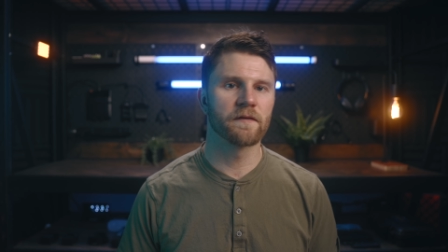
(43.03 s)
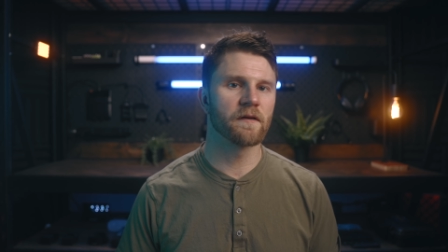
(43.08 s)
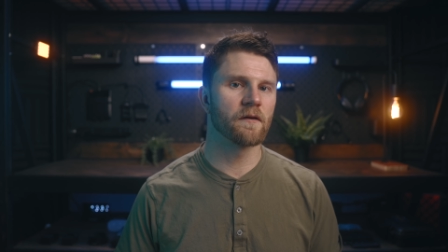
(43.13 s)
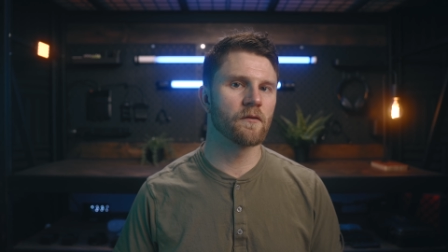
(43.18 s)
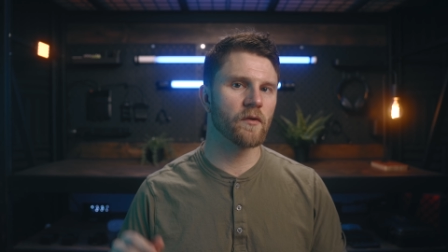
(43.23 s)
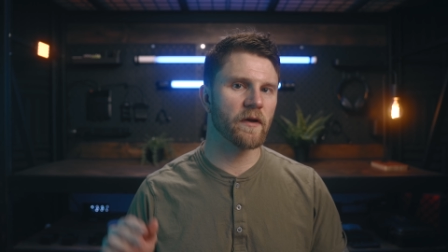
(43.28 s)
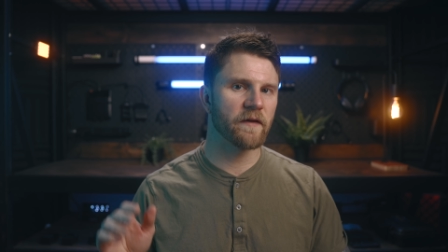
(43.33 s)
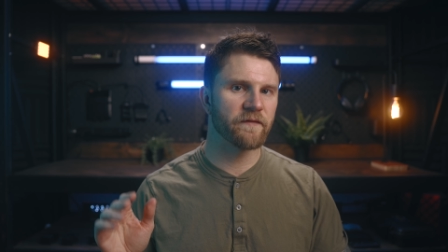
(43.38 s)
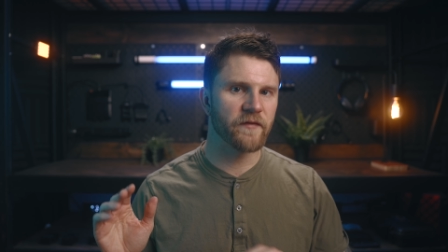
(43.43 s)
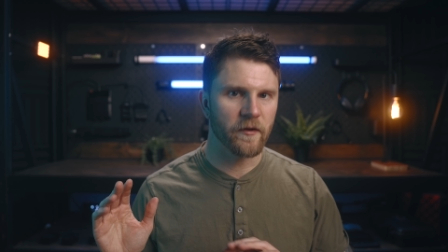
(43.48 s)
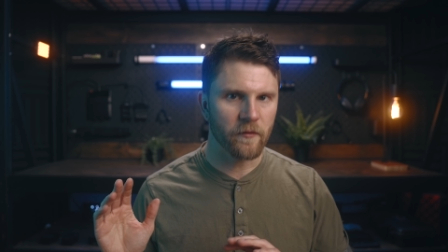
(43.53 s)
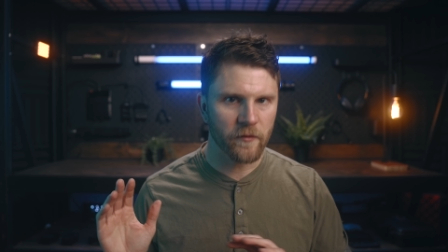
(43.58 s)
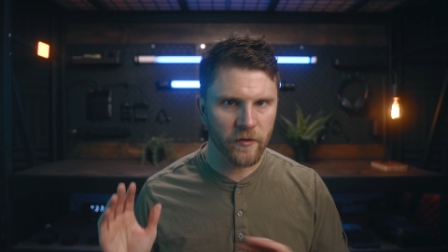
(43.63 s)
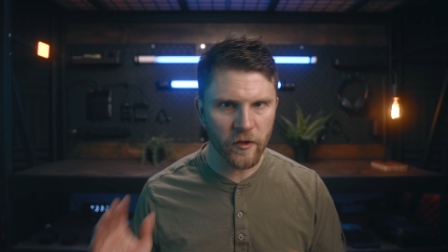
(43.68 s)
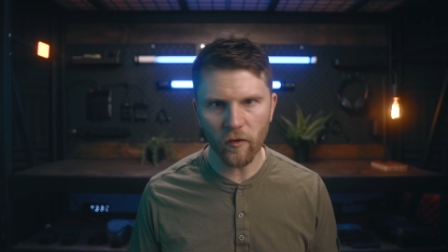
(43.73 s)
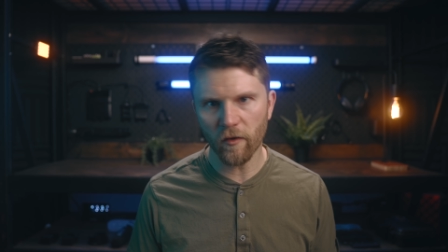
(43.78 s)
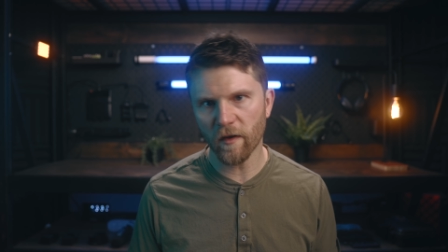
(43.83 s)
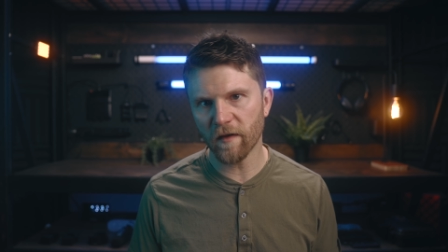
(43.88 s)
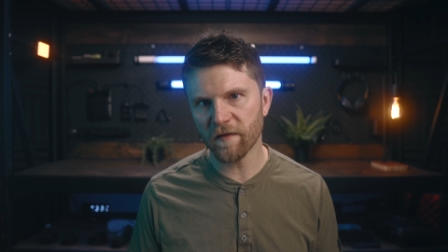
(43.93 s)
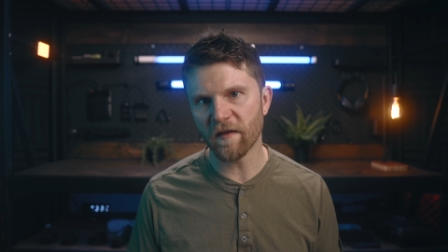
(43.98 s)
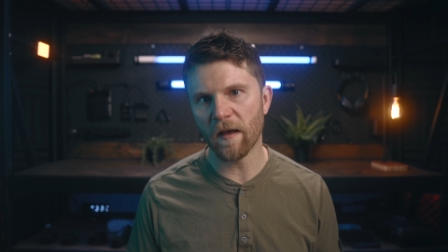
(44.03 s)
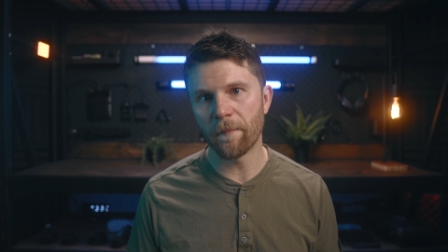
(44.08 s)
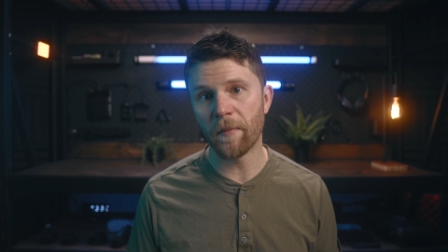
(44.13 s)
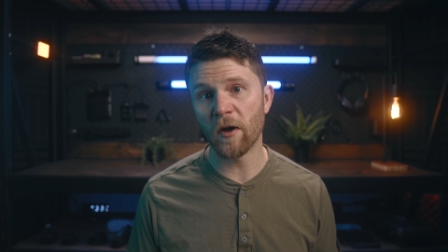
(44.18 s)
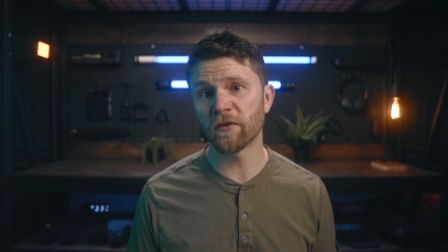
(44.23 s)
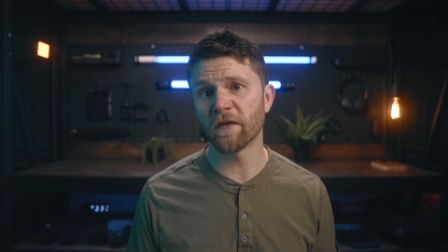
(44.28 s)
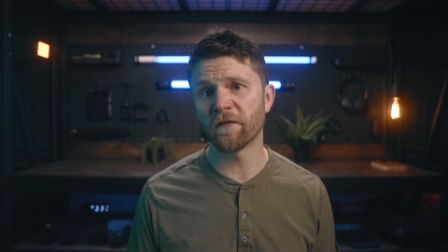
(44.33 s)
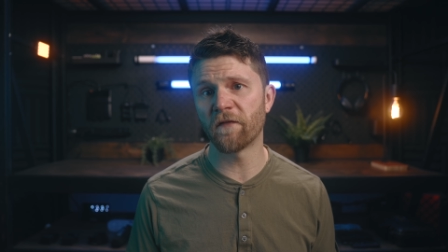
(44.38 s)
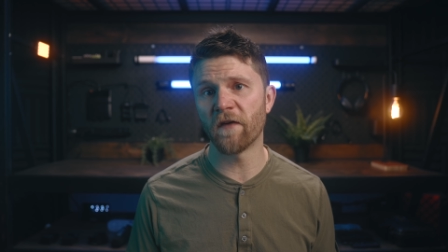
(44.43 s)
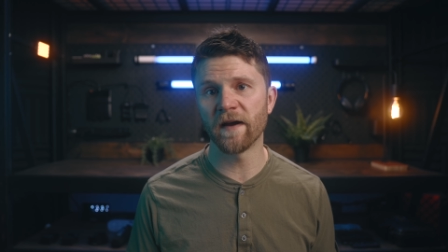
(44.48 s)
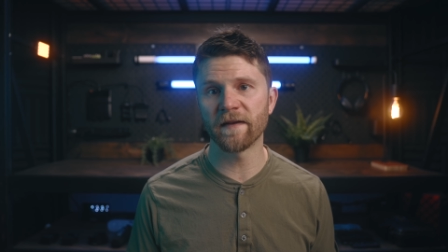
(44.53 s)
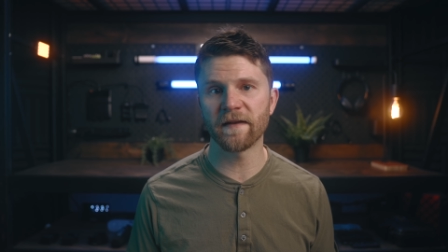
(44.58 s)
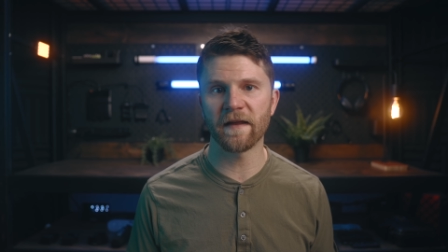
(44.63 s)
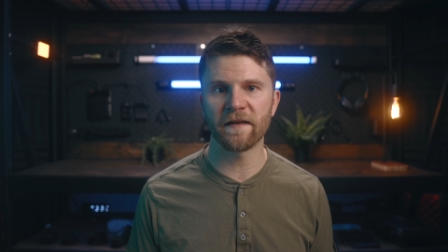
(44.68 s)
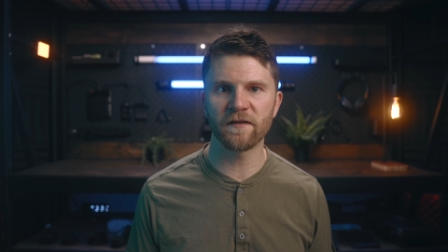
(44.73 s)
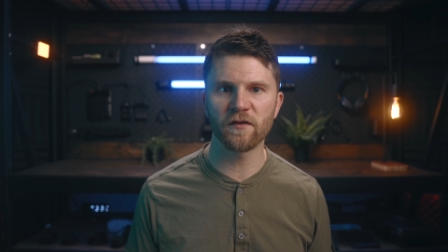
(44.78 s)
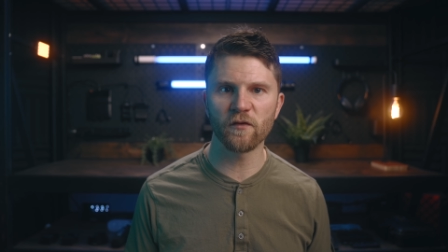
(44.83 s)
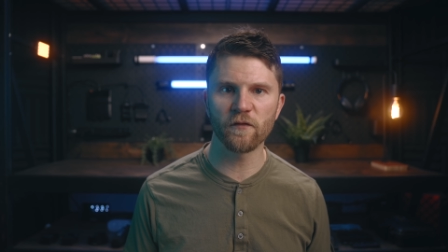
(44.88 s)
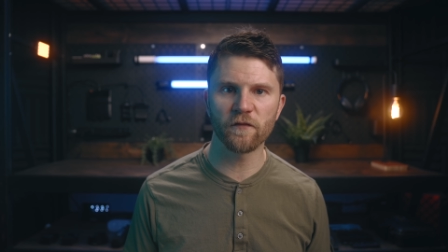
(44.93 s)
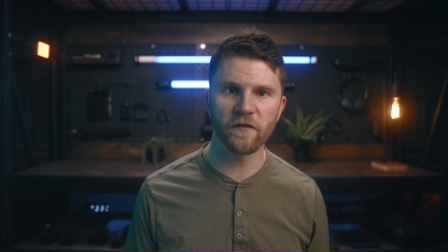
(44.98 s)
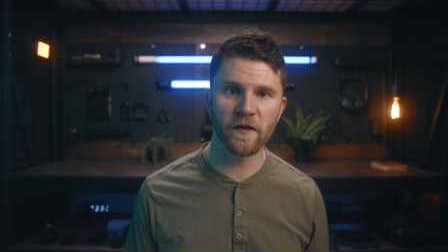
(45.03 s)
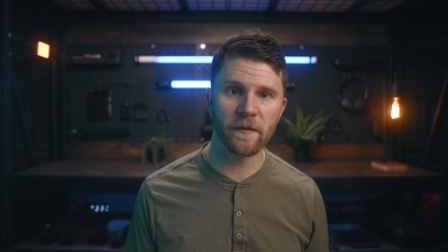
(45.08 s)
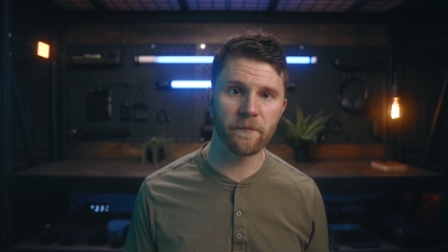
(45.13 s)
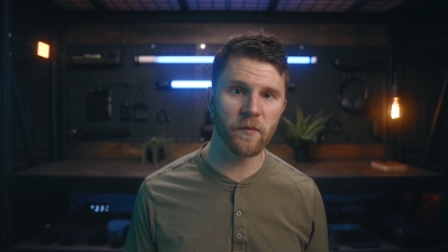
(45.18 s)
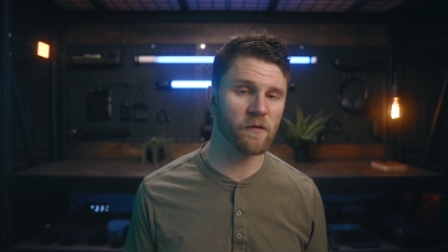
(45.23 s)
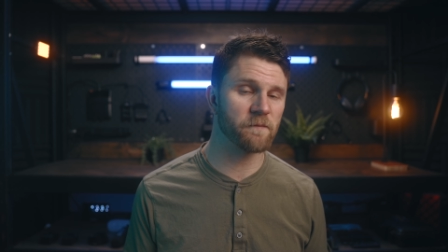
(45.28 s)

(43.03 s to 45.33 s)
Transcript: So if you're curious about the Find N2 Flip